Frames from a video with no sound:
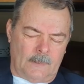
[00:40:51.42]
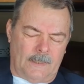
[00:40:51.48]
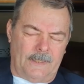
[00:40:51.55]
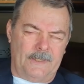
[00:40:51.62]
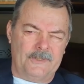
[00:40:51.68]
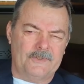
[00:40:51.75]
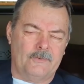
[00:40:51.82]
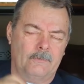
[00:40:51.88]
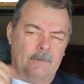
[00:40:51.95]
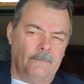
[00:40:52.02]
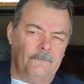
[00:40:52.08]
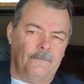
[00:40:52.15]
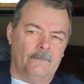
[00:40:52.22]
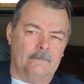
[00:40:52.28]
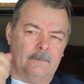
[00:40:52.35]
He sort
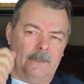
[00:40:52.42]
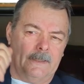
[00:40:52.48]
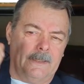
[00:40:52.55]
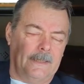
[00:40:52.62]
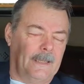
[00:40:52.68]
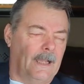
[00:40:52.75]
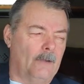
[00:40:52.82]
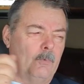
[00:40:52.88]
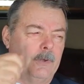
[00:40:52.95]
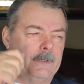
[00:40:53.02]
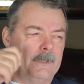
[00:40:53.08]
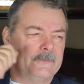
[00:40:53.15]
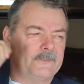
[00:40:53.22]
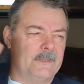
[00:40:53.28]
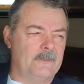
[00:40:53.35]
of, like a
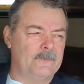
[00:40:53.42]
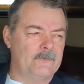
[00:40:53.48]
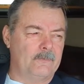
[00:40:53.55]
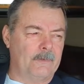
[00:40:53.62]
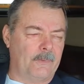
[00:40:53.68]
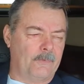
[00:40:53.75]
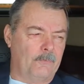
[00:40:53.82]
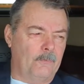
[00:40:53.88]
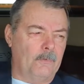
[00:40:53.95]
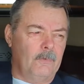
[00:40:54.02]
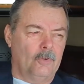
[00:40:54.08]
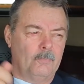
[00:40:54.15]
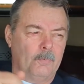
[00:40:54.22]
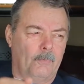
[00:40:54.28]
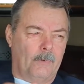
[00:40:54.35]
cowboy does, he sort of threw a
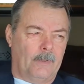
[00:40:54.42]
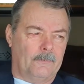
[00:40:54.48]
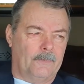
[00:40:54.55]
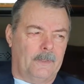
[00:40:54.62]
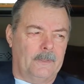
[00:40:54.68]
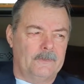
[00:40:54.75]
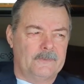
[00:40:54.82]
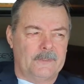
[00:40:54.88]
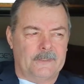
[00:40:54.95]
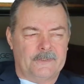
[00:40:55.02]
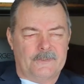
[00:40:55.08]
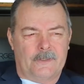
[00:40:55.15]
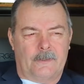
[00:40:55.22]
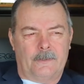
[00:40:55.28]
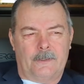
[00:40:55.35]
loop around things
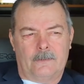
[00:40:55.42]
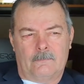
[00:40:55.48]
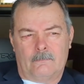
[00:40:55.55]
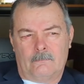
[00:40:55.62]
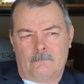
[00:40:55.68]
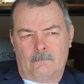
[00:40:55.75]
and started